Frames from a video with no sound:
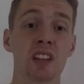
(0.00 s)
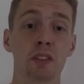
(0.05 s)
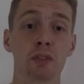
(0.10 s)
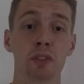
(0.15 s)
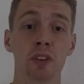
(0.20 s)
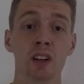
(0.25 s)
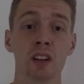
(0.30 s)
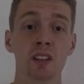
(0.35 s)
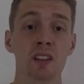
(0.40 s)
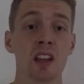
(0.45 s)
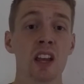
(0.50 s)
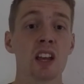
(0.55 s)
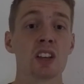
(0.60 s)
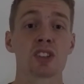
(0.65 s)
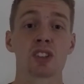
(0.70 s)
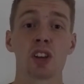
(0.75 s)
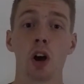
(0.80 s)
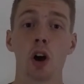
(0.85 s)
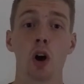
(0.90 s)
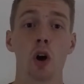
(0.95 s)
different.
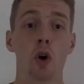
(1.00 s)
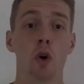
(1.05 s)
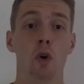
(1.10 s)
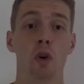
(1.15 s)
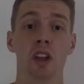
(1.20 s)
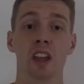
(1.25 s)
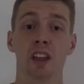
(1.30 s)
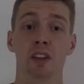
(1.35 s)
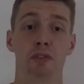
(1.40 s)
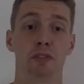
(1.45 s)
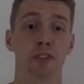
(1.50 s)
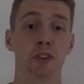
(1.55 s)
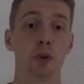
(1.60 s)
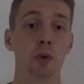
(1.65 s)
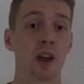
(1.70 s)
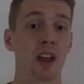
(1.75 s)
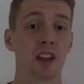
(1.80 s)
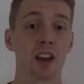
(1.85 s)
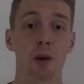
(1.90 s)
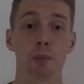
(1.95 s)
So if
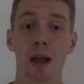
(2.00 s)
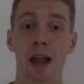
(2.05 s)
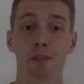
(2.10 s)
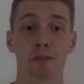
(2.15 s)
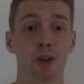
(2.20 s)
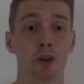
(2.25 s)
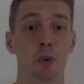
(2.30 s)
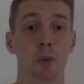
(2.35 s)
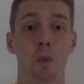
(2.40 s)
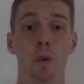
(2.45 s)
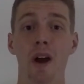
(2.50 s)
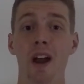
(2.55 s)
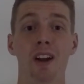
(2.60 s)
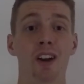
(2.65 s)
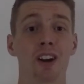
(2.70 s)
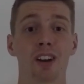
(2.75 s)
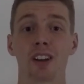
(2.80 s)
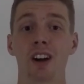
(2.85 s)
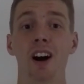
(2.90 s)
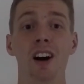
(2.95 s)
you end up having to
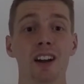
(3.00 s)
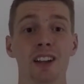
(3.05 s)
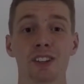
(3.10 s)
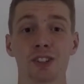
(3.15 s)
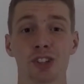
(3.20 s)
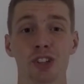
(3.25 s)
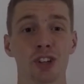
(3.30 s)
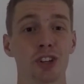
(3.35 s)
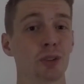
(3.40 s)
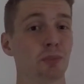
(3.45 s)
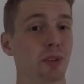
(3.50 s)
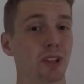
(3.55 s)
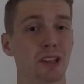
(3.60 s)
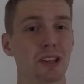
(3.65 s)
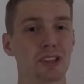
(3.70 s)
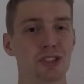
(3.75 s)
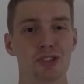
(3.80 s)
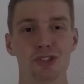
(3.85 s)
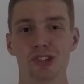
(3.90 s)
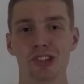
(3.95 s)
wear a cotton shirt
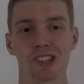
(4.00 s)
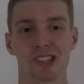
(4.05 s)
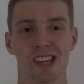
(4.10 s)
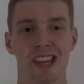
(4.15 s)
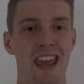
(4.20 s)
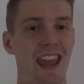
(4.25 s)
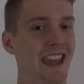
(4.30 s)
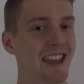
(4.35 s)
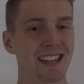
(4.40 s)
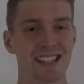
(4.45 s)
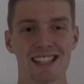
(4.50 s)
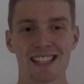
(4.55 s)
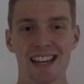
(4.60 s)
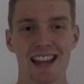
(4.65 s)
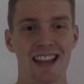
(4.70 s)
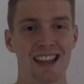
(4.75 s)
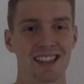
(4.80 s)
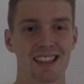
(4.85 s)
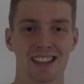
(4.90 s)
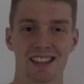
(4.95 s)
because you just can't
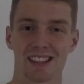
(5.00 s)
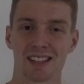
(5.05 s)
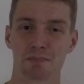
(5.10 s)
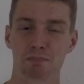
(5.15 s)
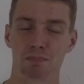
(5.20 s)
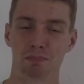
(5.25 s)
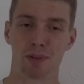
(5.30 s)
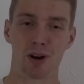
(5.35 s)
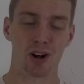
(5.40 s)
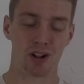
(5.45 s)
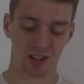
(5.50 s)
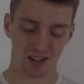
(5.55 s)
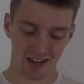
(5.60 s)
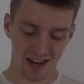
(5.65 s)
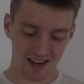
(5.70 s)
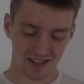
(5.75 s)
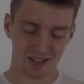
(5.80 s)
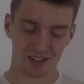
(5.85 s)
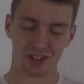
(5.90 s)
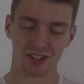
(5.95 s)
stand this
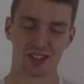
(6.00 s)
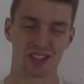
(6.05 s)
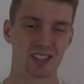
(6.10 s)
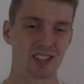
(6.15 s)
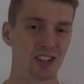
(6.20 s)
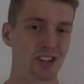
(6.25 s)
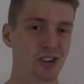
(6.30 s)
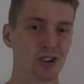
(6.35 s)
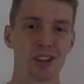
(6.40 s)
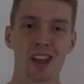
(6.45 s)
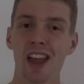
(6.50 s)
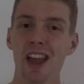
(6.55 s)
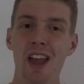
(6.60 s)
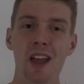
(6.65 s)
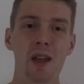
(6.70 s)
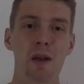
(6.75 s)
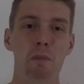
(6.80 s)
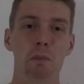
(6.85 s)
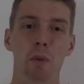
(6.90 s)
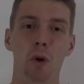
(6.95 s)
polyester silk,
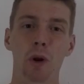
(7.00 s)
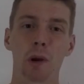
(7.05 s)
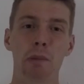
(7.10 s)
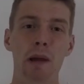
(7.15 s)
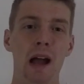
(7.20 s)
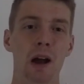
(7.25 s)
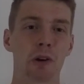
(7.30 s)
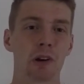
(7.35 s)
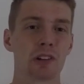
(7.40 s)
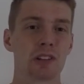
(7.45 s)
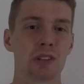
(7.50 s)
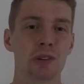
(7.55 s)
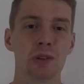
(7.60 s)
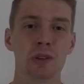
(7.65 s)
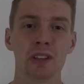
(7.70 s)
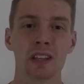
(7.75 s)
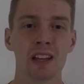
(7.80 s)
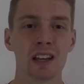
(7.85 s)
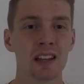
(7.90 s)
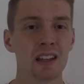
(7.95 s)
more power to
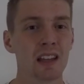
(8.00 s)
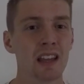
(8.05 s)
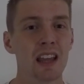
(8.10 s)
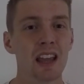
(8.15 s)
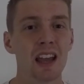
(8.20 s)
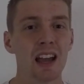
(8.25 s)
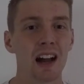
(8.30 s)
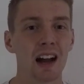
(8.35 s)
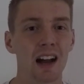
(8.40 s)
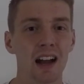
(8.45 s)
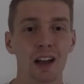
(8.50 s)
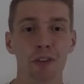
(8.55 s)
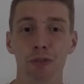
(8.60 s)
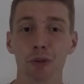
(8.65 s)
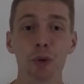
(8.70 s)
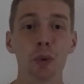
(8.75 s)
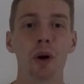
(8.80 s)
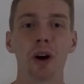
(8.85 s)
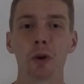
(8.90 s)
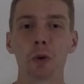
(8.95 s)
you. If
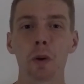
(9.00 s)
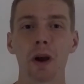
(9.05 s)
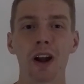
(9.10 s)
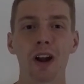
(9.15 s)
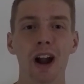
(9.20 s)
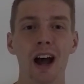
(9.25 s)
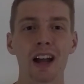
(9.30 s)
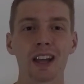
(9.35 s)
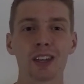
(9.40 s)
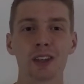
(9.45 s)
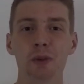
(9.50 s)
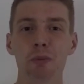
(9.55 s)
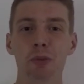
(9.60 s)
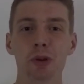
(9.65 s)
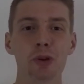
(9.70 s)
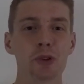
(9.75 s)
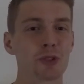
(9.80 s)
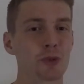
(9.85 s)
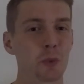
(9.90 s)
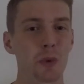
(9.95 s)
you want to wear hiking
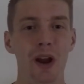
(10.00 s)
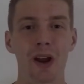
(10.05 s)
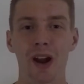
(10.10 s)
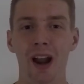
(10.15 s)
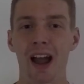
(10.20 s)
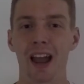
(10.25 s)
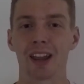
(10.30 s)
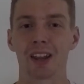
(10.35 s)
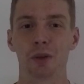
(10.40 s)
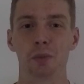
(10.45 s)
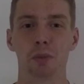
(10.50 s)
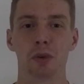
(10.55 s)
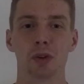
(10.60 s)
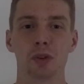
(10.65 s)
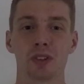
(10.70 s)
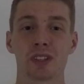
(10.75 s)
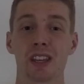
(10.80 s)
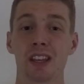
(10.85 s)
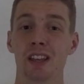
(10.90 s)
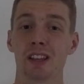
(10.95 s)
boots, wear hiking
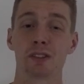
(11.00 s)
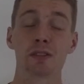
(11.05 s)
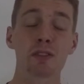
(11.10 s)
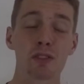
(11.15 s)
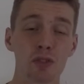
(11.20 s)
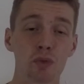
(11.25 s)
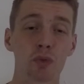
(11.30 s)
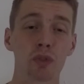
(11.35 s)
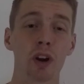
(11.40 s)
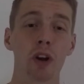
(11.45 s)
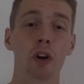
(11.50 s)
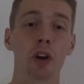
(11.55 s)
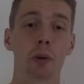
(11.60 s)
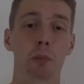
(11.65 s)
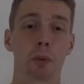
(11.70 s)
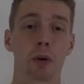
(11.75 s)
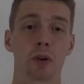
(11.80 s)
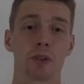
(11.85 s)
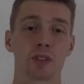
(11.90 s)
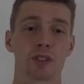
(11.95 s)
boots. It's really
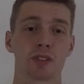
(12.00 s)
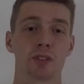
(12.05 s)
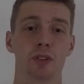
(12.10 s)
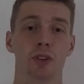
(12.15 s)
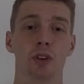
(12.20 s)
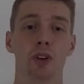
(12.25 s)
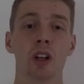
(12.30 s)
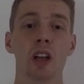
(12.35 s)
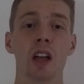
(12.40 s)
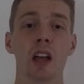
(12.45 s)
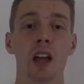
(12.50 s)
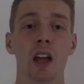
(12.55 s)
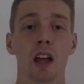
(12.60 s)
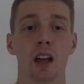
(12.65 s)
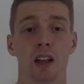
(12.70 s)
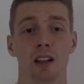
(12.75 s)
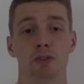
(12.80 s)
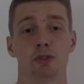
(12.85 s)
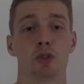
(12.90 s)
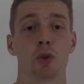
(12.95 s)
a personal
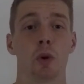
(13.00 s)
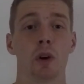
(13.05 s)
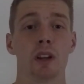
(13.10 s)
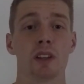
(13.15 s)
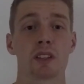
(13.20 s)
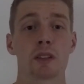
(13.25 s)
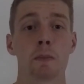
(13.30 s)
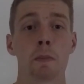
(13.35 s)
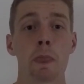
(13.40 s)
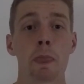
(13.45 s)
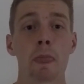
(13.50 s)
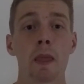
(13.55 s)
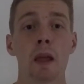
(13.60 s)
choice.